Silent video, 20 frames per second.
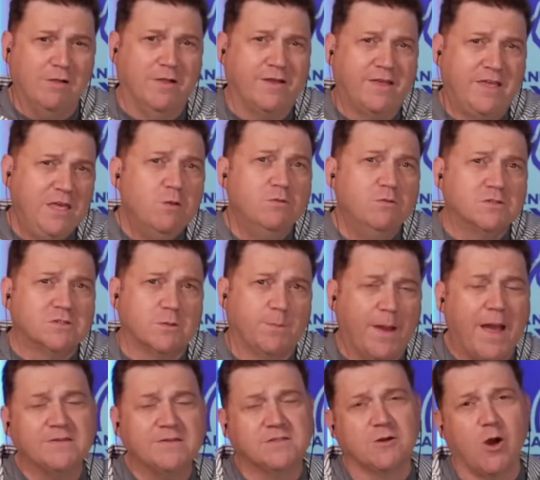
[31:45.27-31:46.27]
Like, he was the
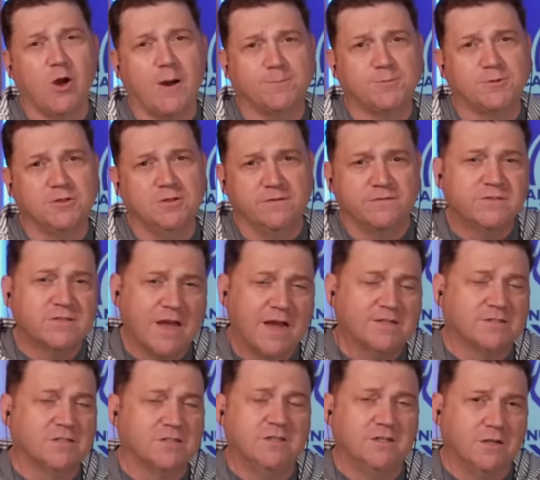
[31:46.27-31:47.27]
passing option if
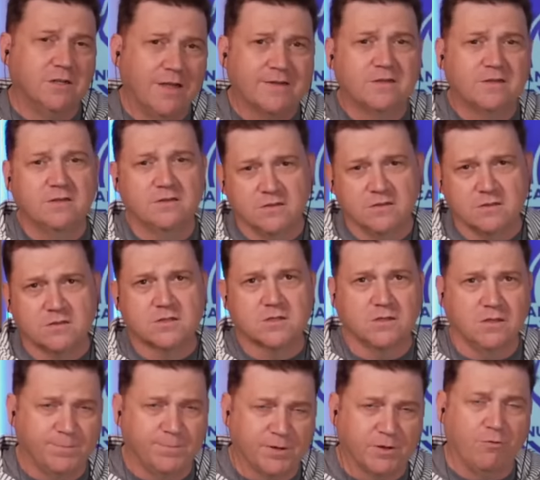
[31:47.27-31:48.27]
Sasson had elected to
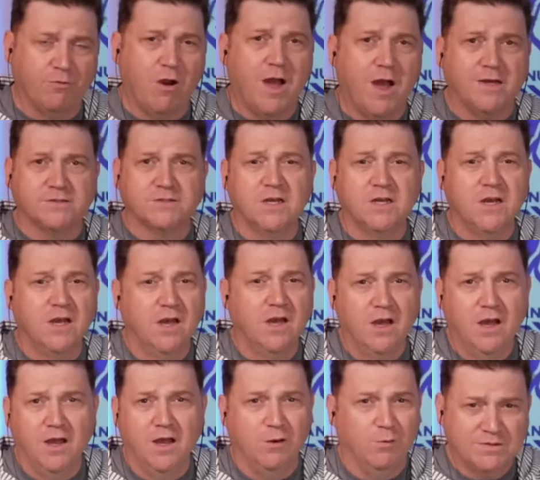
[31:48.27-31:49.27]
slip it across.
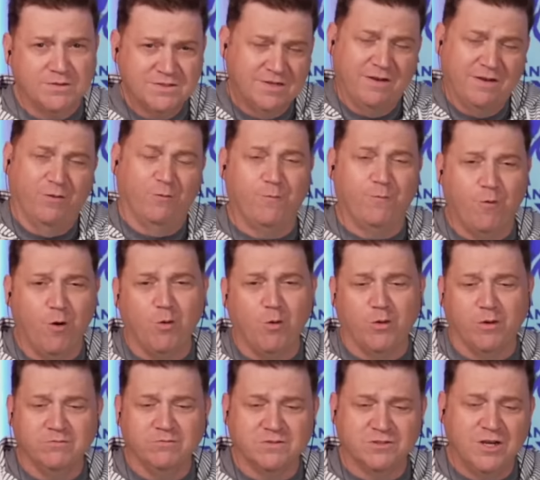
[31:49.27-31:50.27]
It wasn't another
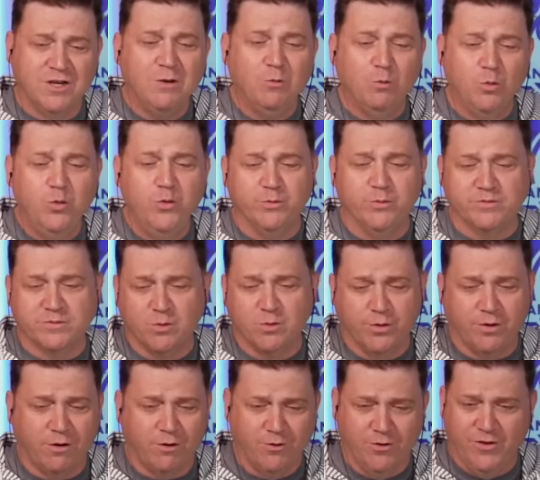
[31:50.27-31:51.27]
forward. It was Jet Wu that was
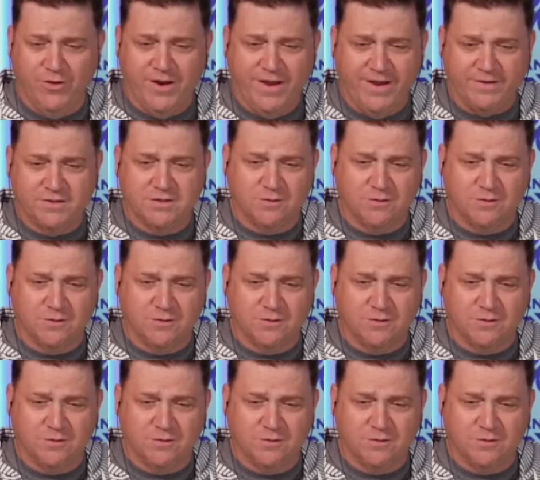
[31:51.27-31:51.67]
going hard to the net.